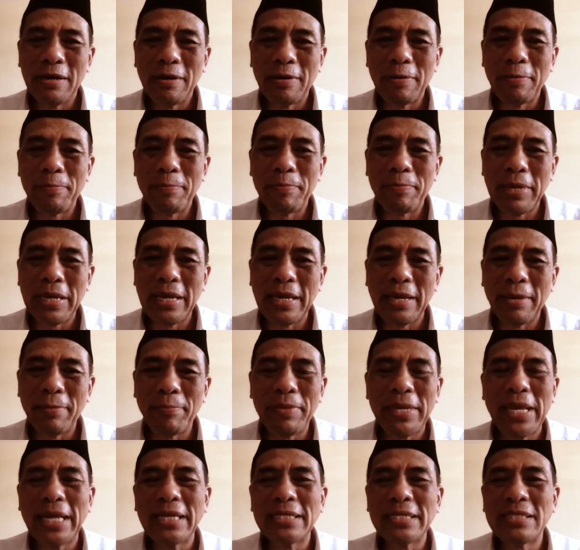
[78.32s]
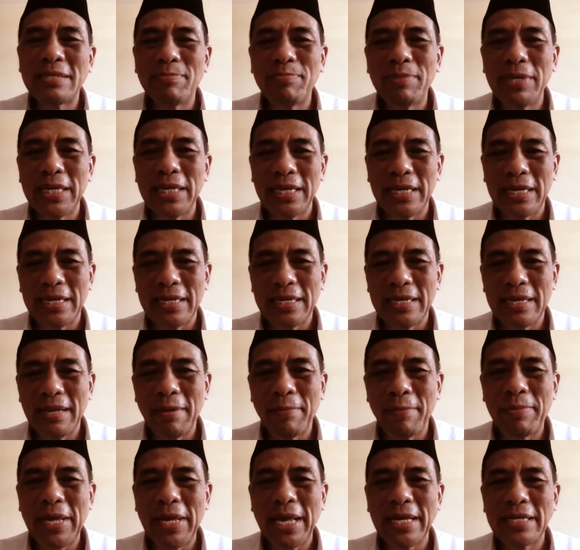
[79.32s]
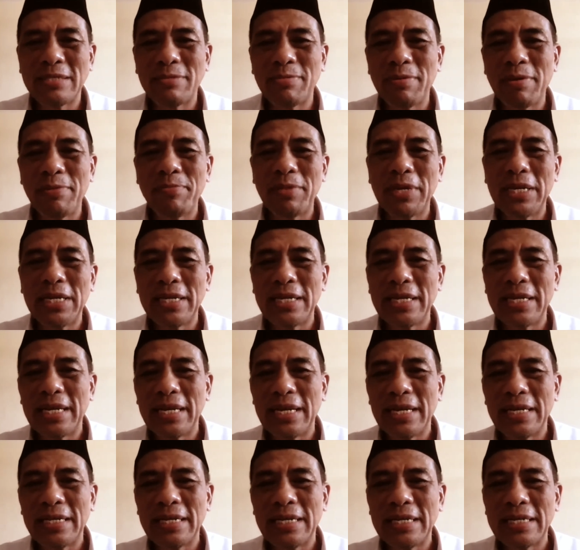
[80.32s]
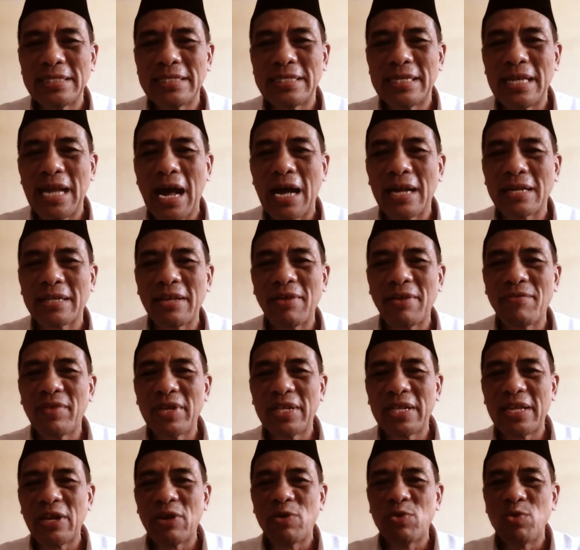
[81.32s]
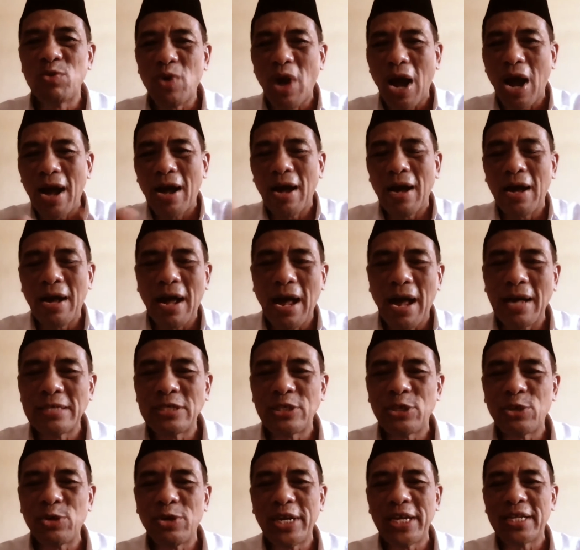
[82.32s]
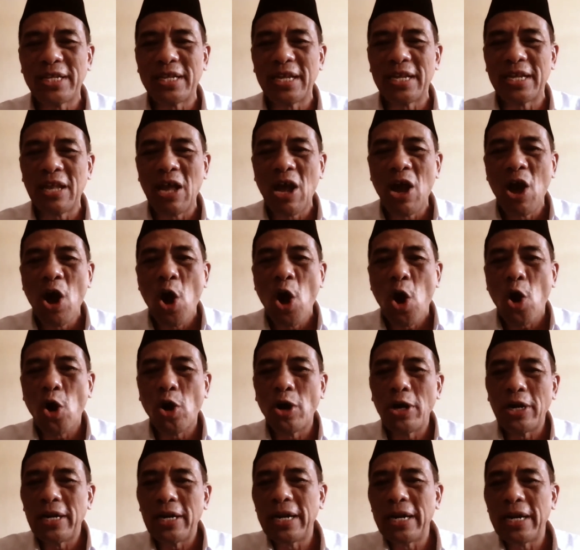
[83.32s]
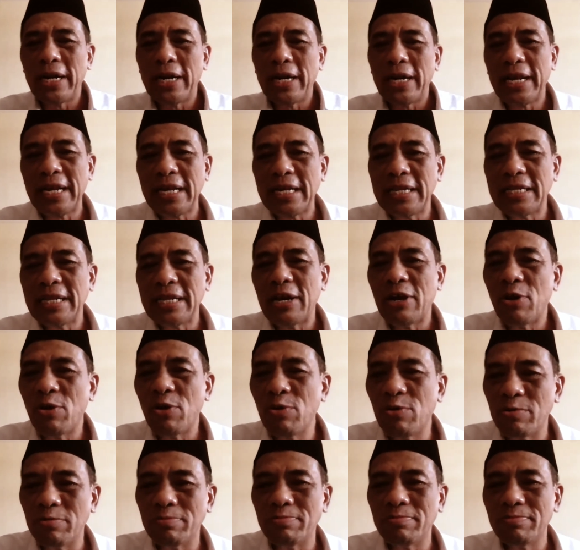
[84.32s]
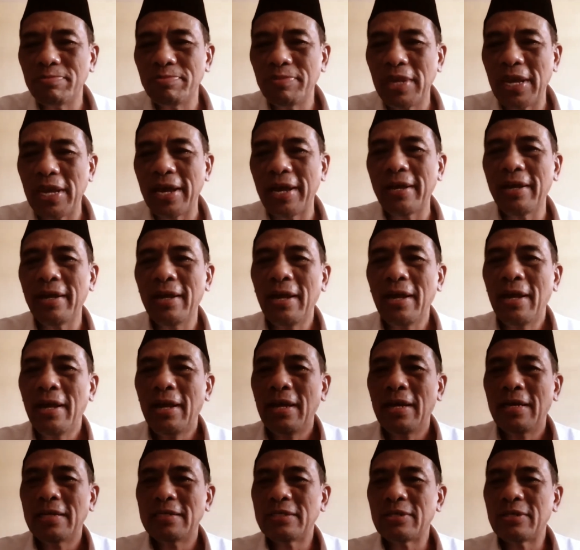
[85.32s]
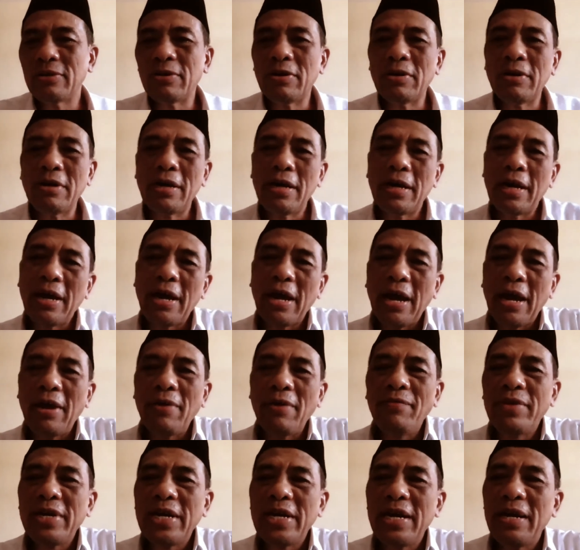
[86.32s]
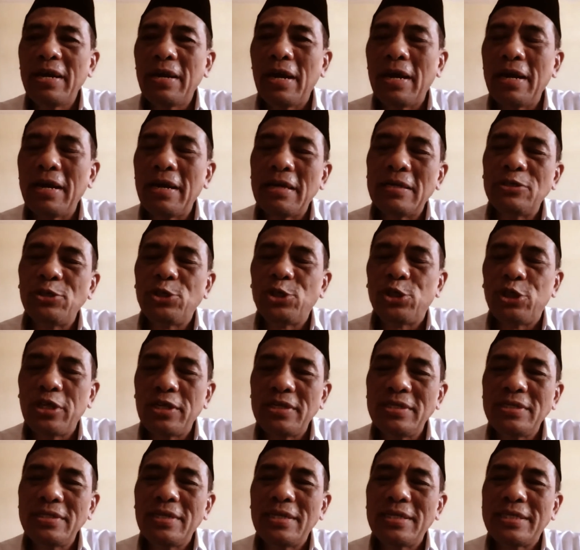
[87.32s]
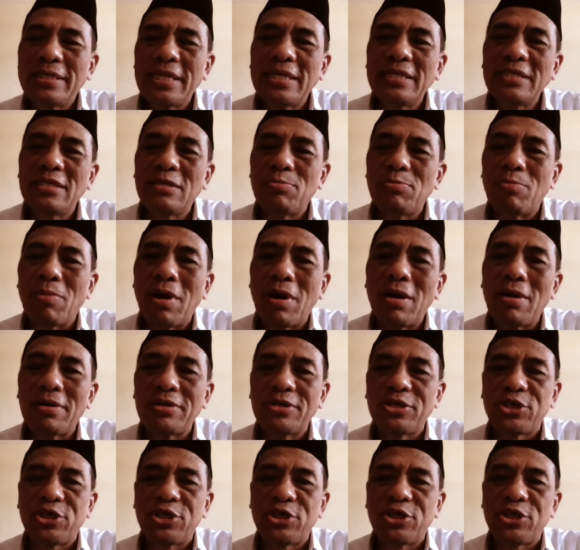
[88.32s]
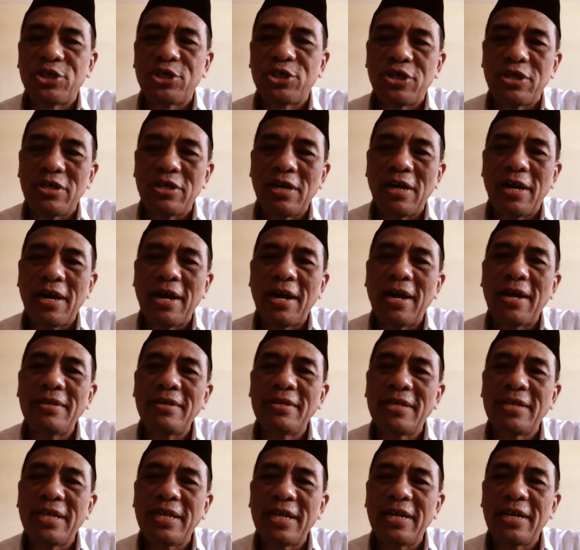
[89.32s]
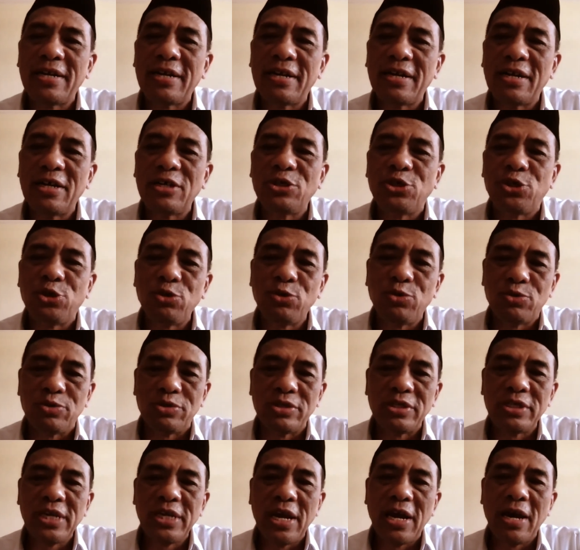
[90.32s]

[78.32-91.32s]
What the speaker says: PSB. PSB means this the activity who are isolated only in the home. Yeah, so every since March. Until June,